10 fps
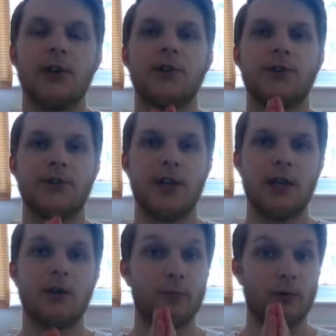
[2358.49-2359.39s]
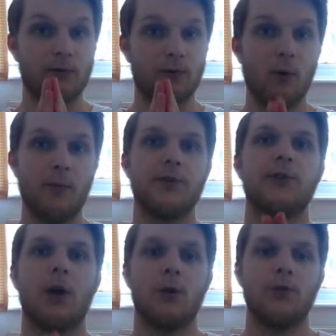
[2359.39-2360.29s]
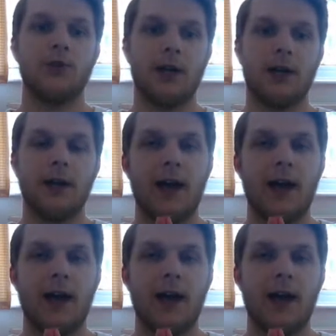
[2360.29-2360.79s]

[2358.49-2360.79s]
seek performance coaching